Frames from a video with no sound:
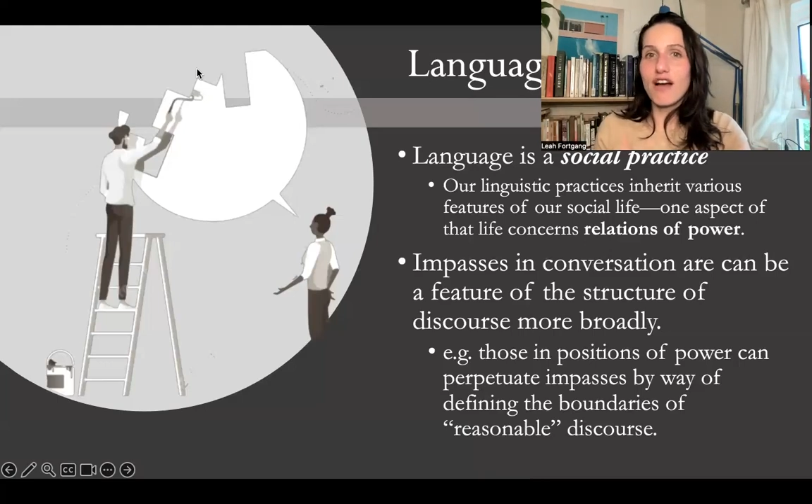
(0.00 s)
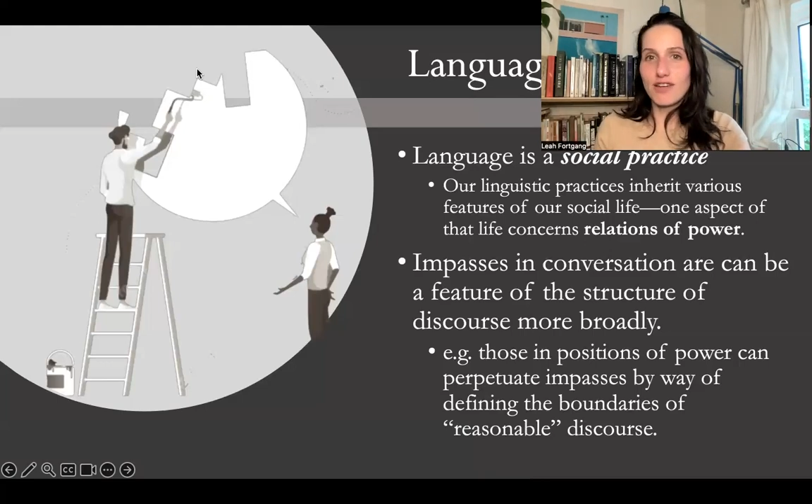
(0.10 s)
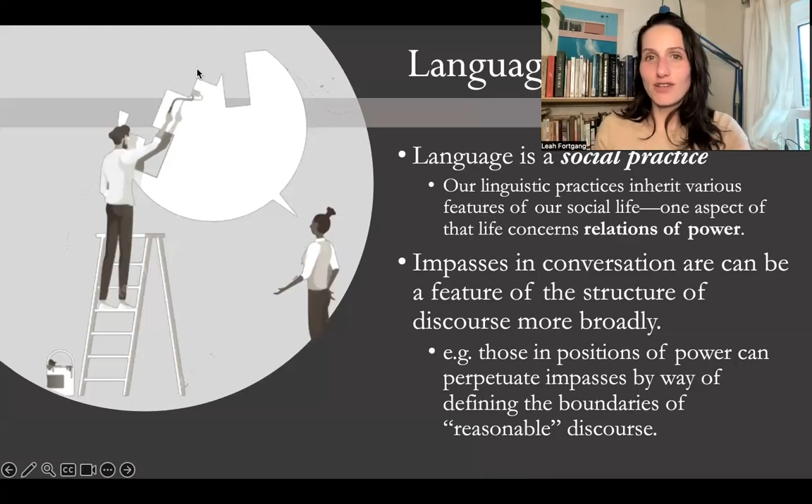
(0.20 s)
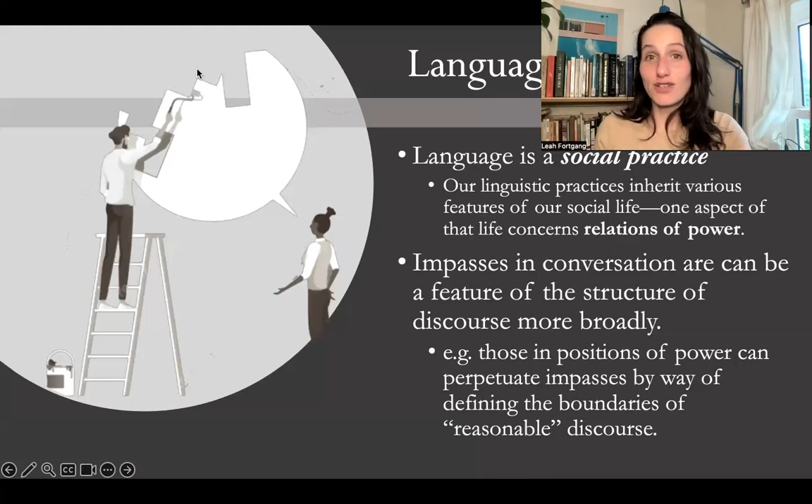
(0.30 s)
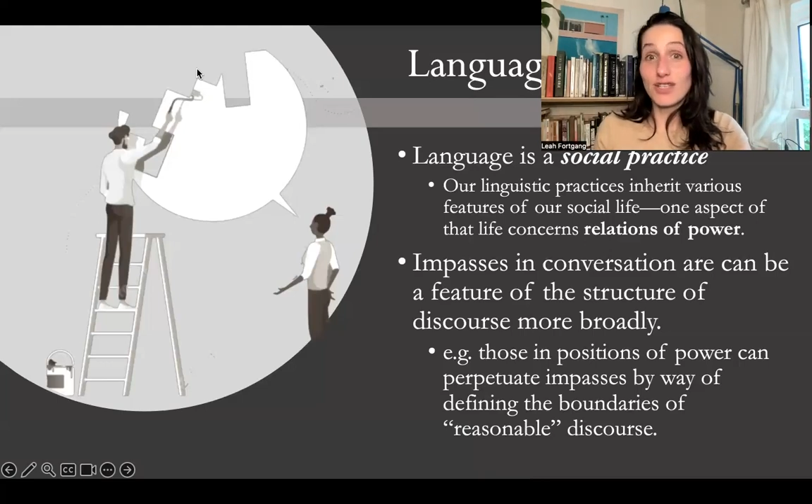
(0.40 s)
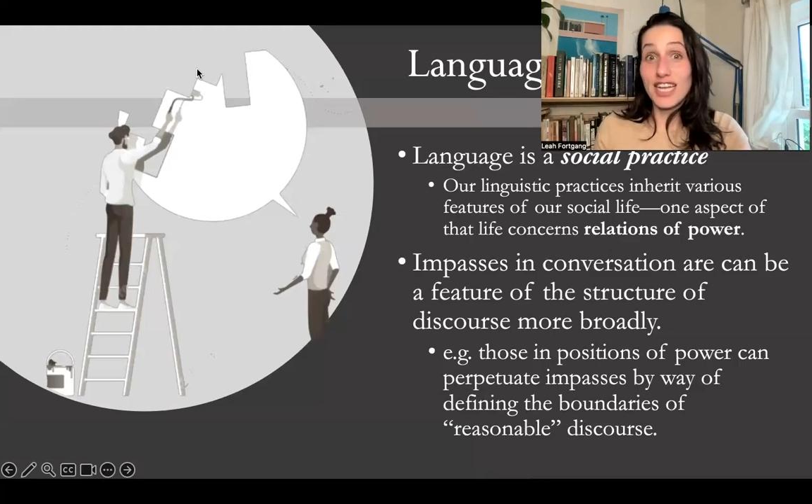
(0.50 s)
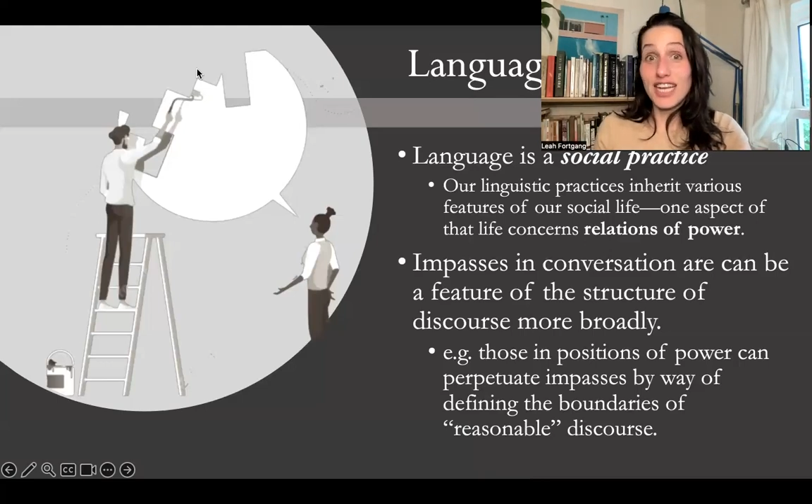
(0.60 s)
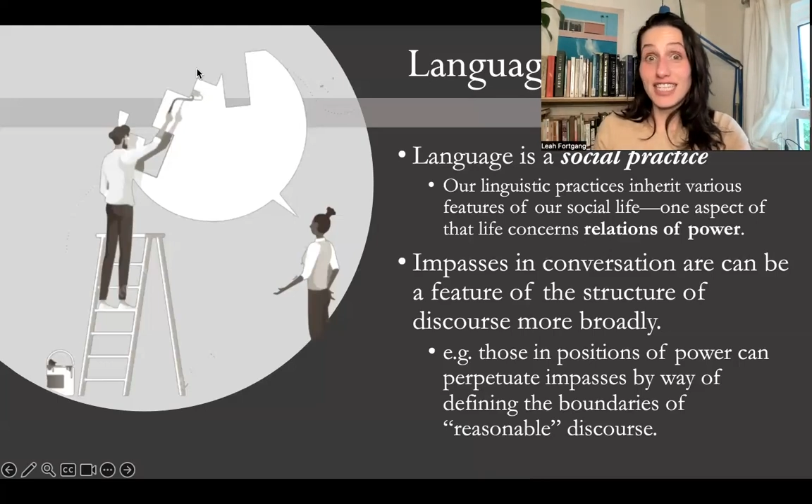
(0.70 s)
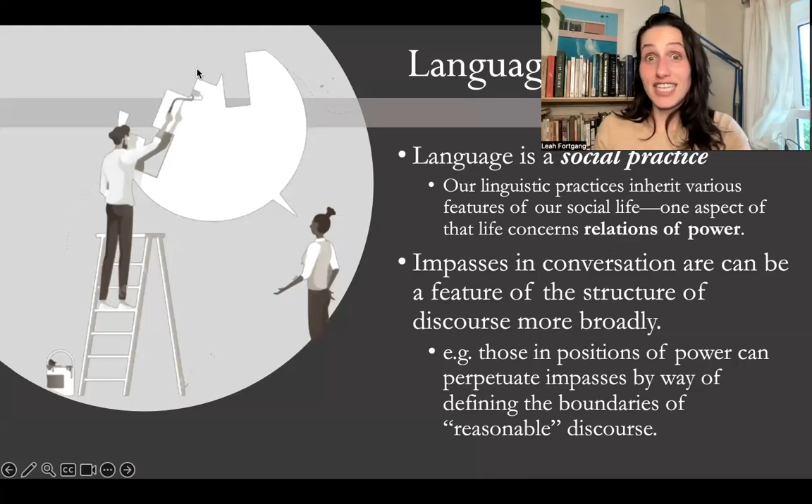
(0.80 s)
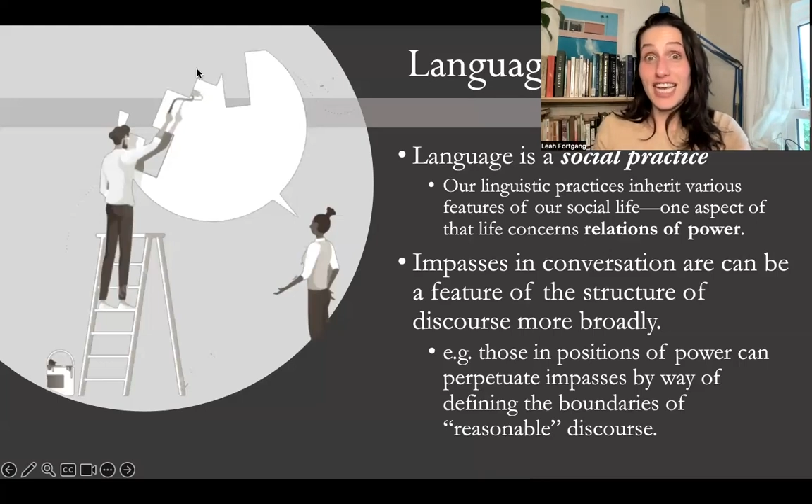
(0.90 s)

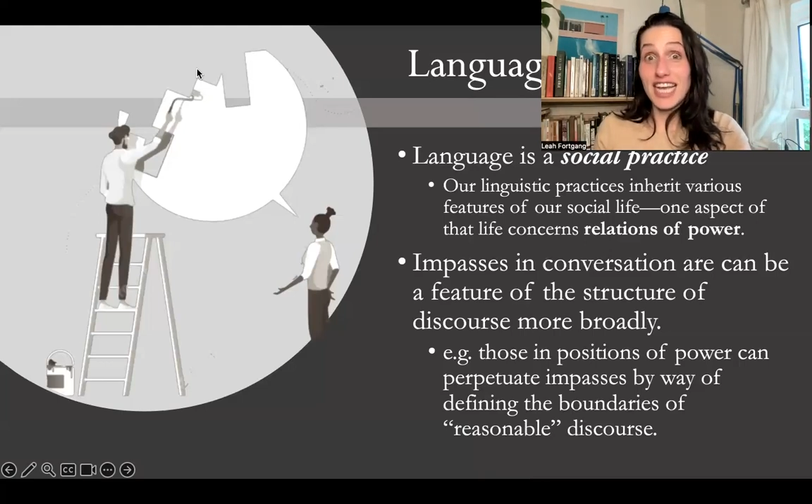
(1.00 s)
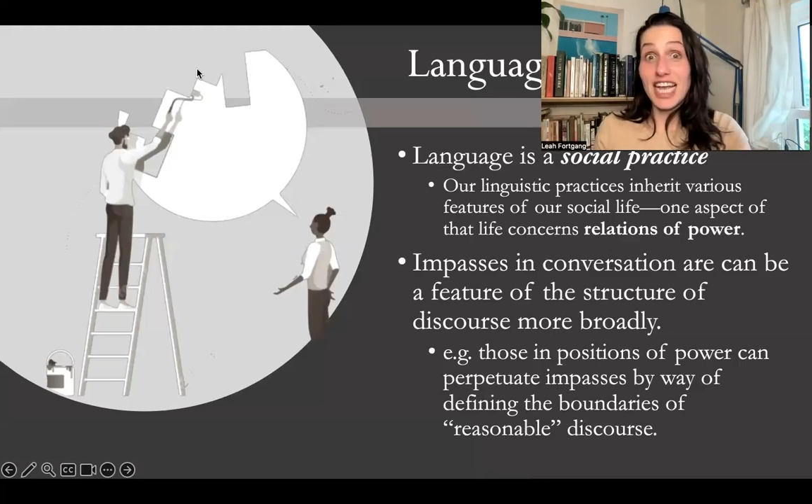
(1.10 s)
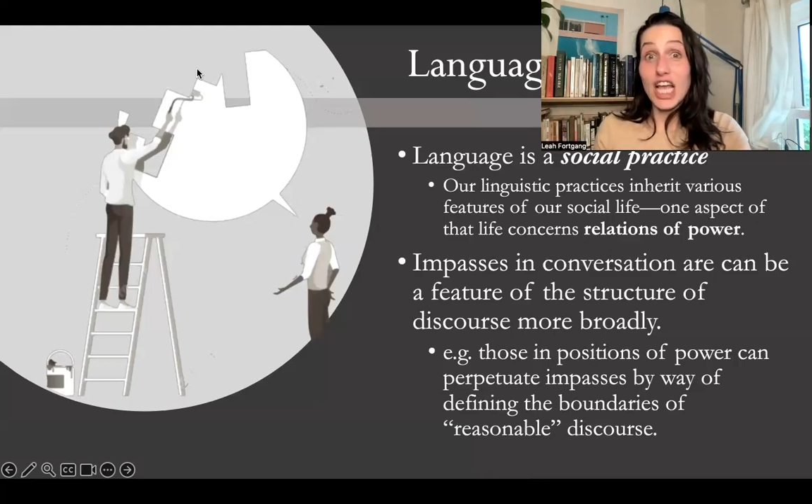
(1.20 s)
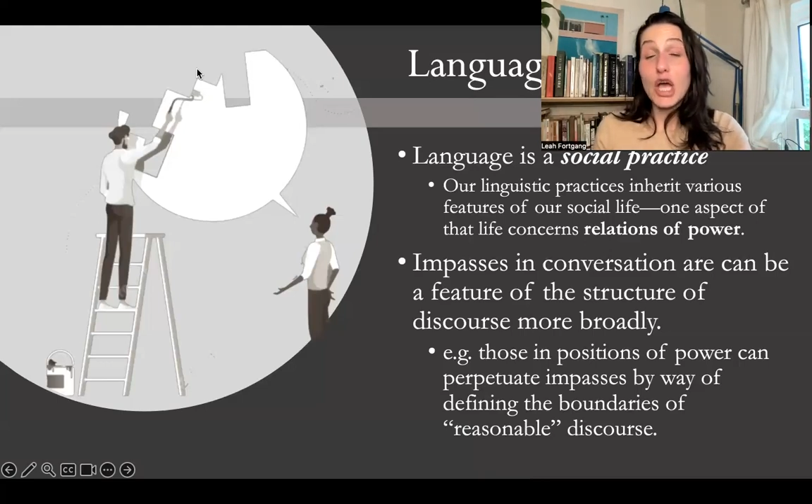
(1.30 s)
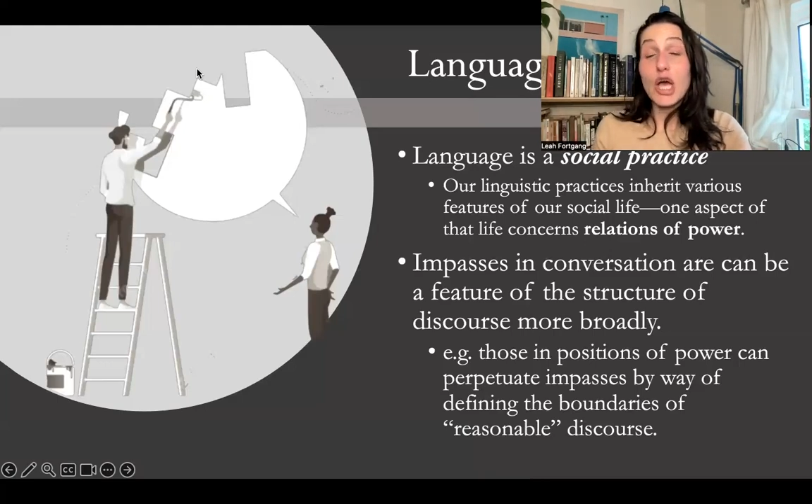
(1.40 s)
understanding